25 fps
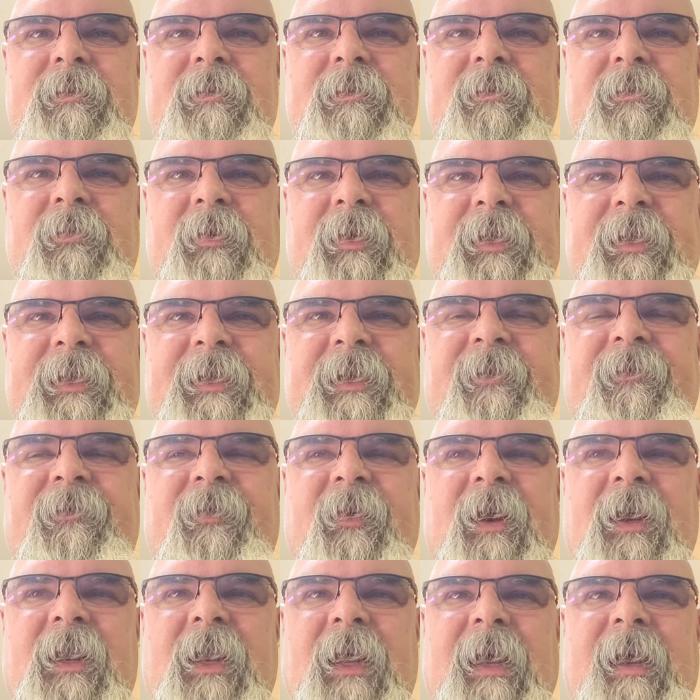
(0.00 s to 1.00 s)
with a
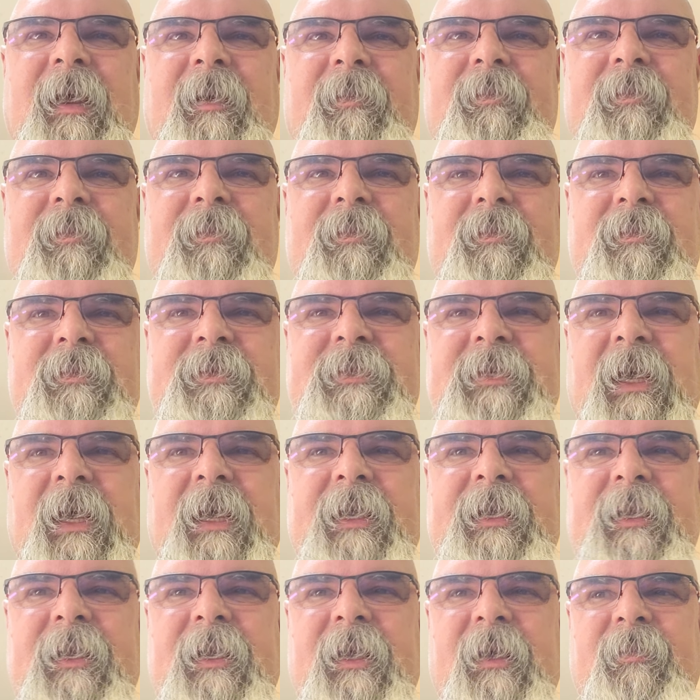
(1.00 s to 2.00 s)
different clamp,
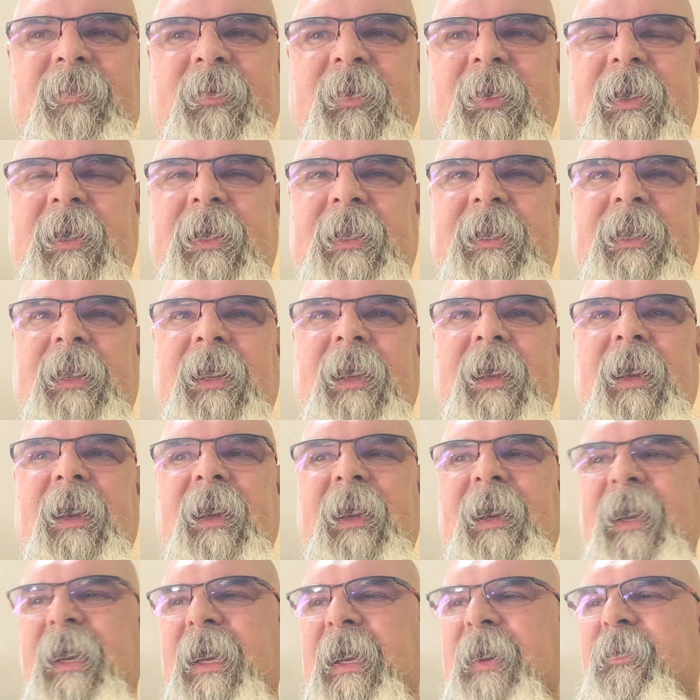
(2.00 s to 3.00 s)
tightened it up good,
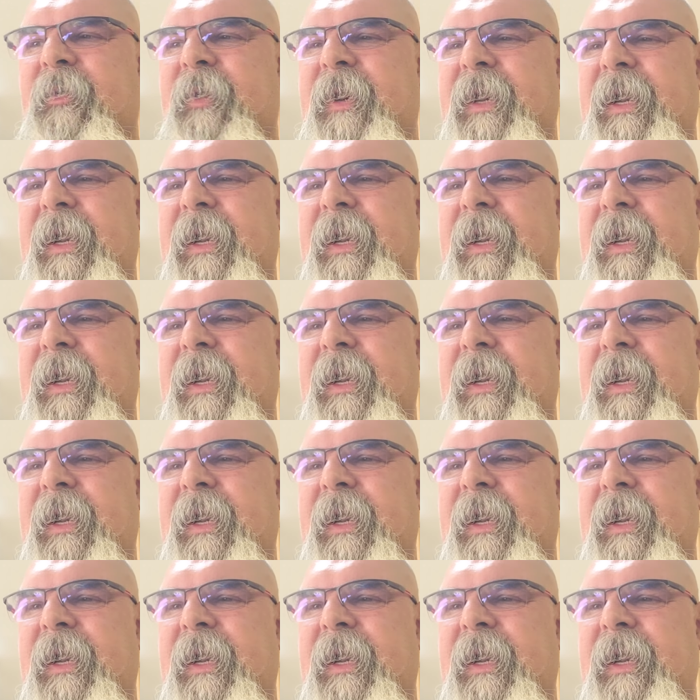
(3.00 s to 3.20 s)
I went